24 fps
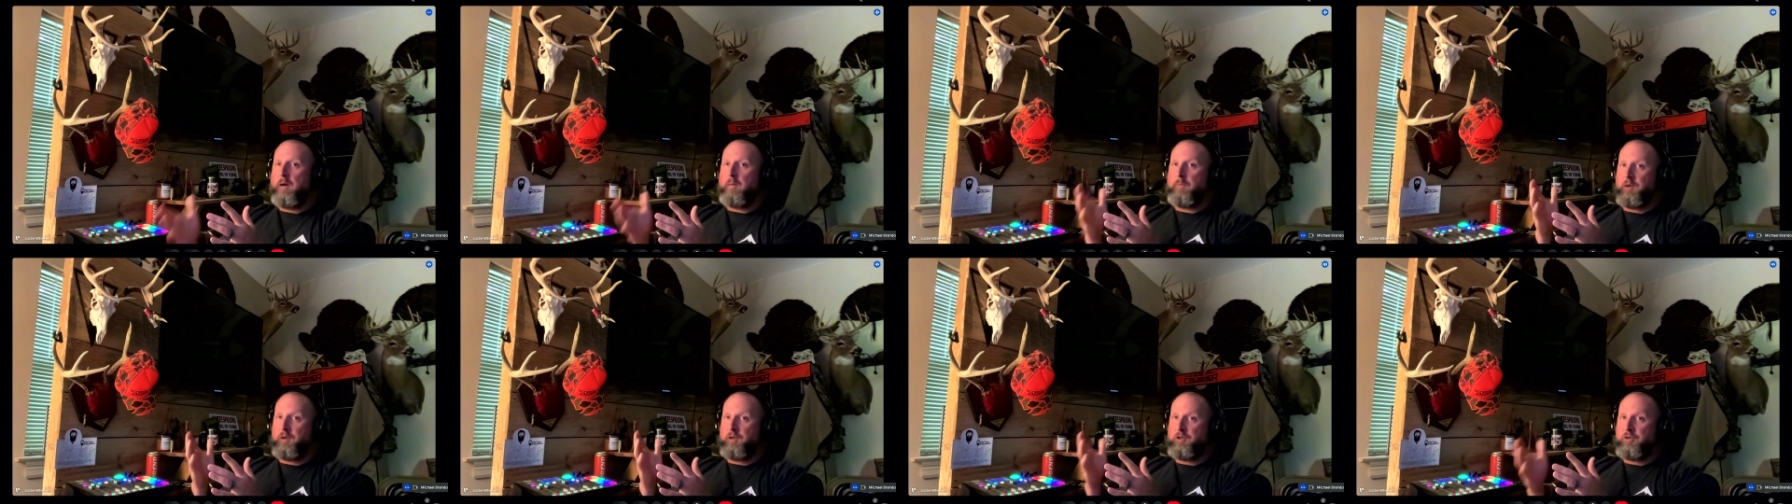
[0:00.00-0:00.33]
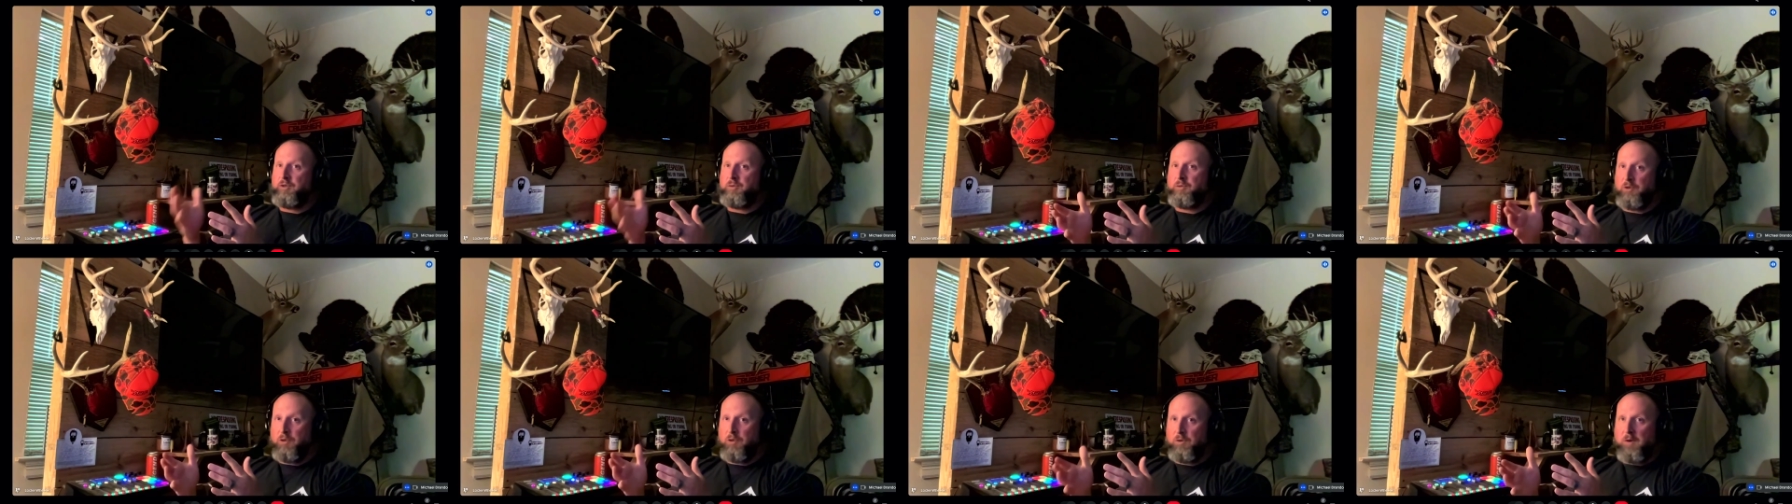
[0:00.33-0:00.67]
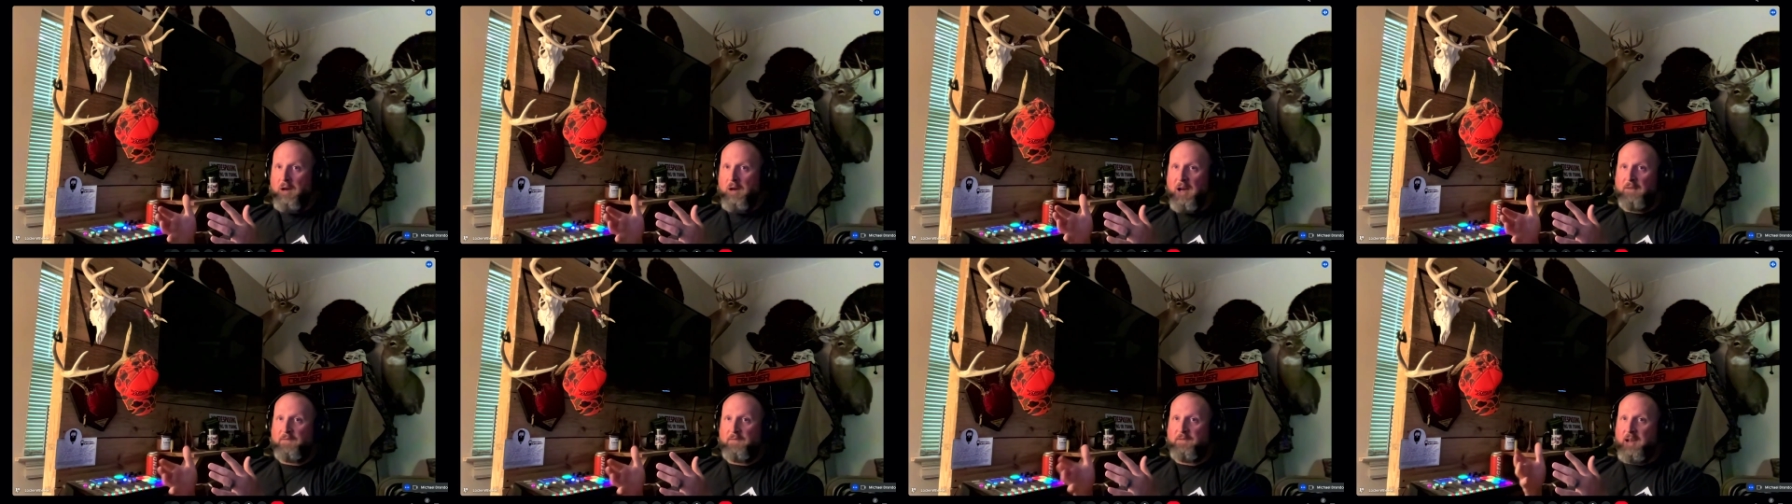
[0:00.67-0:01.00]
but you do
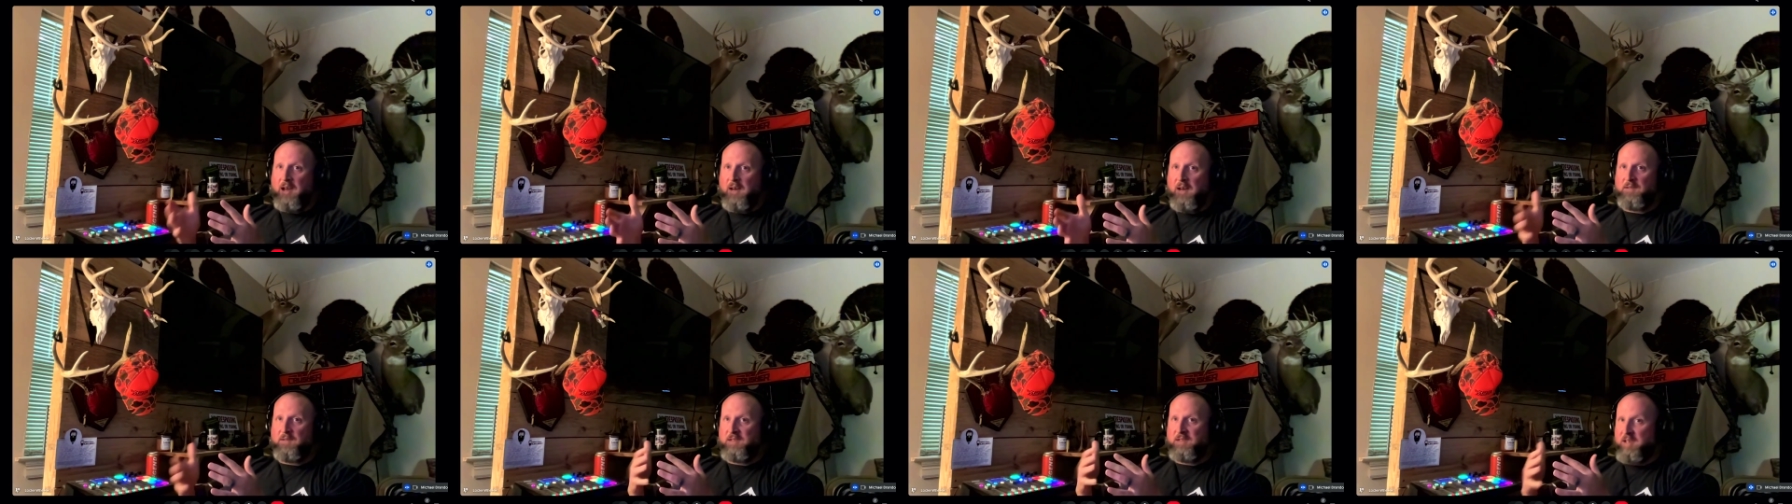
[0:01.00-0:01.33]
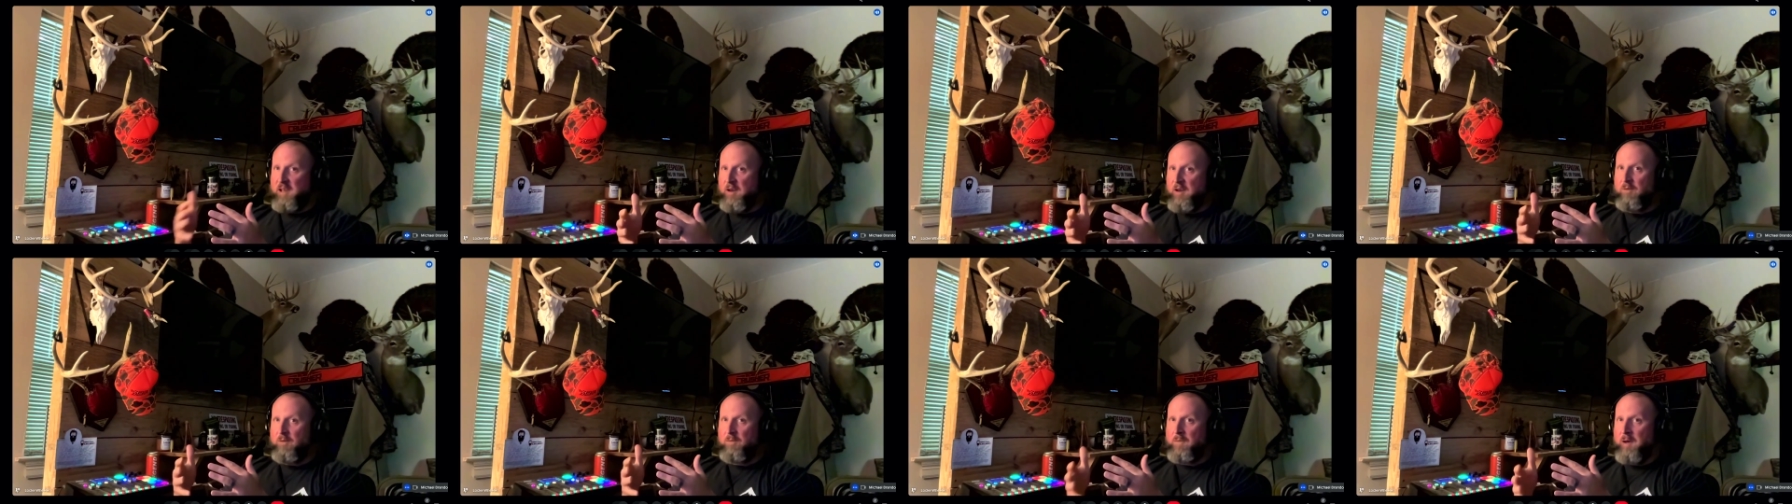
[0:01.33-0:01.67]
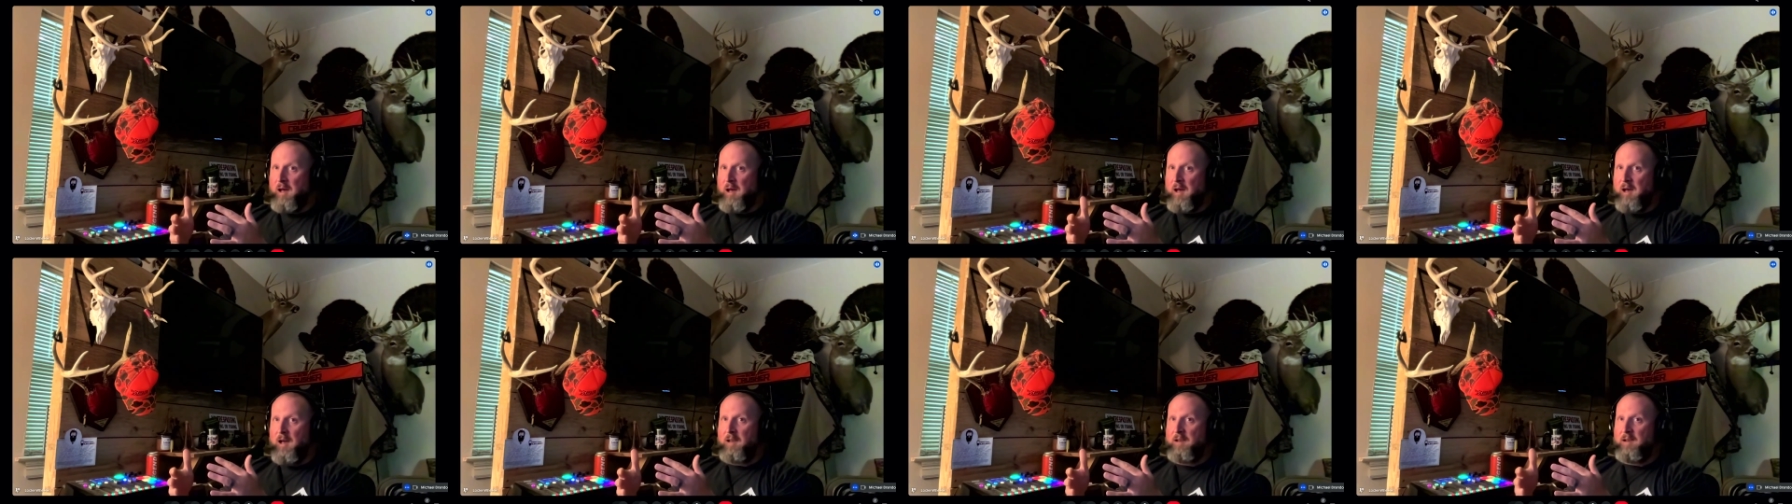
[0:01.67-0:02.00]
have to have a sound
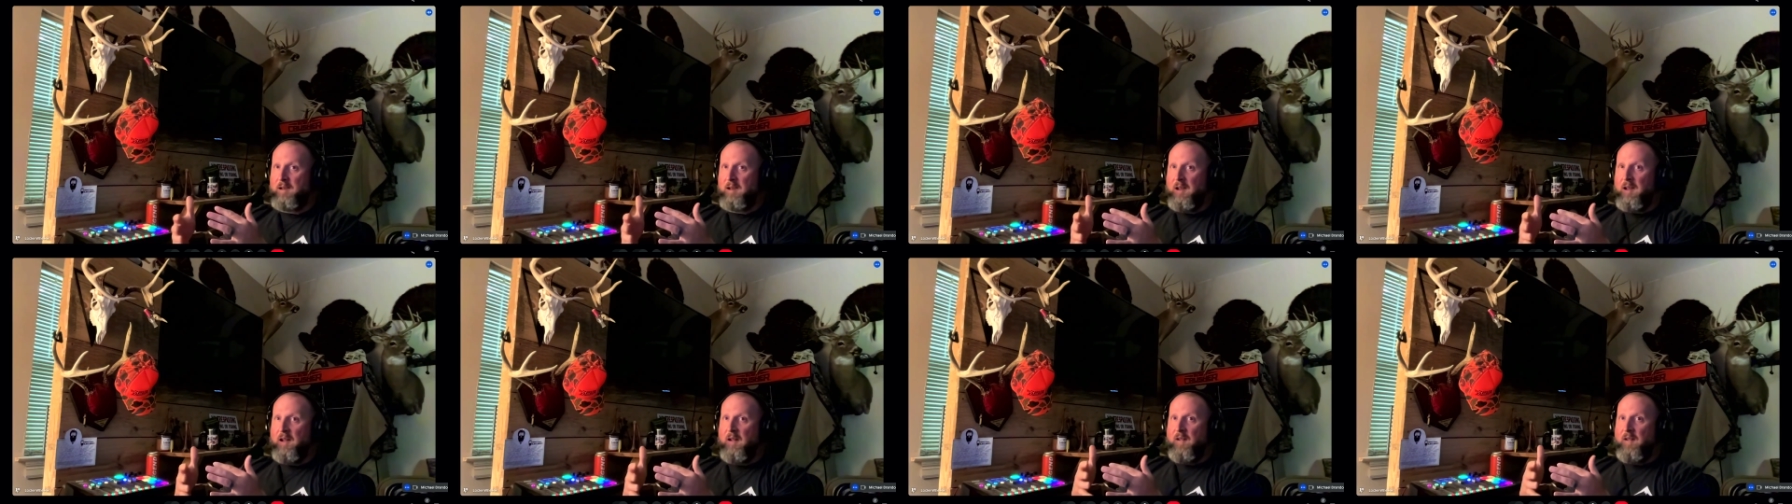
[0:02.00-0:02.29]
mind